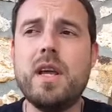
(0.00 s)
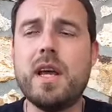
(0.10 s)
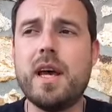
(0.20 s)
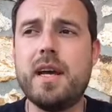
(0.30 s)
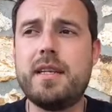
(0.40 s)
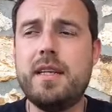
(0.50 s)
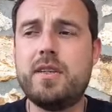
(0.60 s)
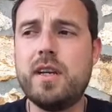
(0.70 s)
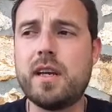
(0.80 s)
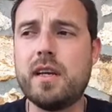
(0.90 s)
uh,
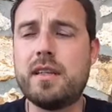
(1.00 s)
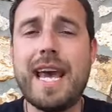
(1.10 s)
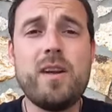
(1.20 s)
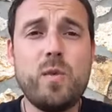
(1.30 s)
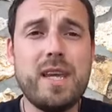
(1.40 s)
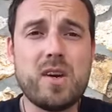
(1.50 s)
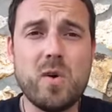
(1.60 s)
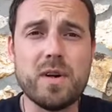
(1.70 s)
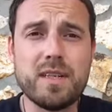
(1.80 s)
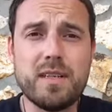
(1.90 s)
teaching a 10 week
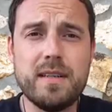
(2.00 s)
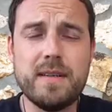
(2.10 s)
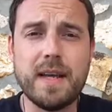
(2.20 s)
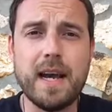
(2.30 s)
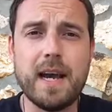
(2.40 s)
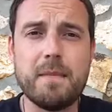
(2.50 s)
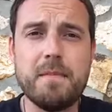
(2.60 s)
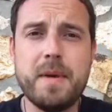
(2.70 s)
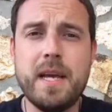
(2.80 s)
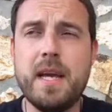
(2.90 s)
course. Um,
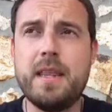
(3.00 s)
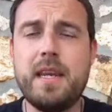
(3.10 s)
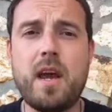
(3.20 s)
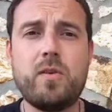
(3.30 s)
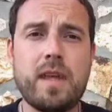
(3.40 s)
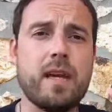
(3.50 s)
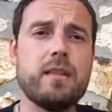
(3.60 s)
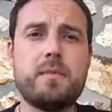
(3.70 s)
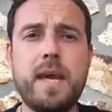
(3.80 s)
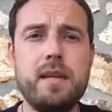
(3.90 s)
they now do that in
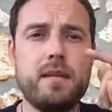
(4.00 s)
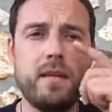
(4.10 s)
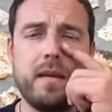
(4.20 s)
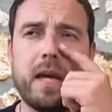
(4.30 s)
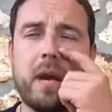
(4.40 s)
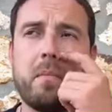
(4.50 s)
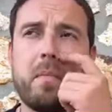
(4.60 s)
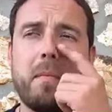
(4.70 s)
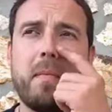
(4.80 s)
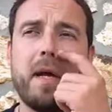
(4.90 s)
Spain, uh,
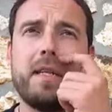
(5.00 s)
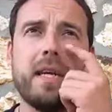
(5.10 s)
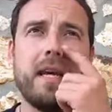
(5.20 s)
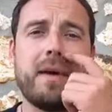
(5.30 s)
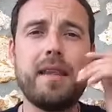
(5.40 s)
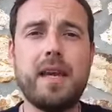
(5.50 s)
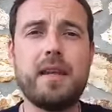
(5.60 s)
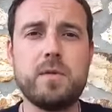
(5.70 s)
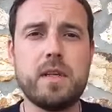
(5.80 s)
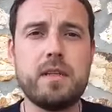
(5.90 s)
but uh, back
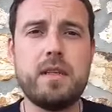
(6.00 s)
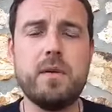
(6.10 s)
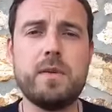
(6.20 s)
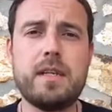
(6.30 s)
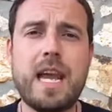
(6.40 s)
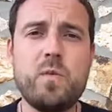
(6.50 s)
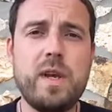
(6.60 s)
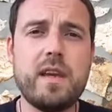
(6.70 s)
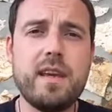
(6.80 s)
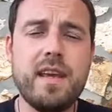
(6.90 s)
then it was a, there was a 10
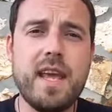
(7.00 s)
week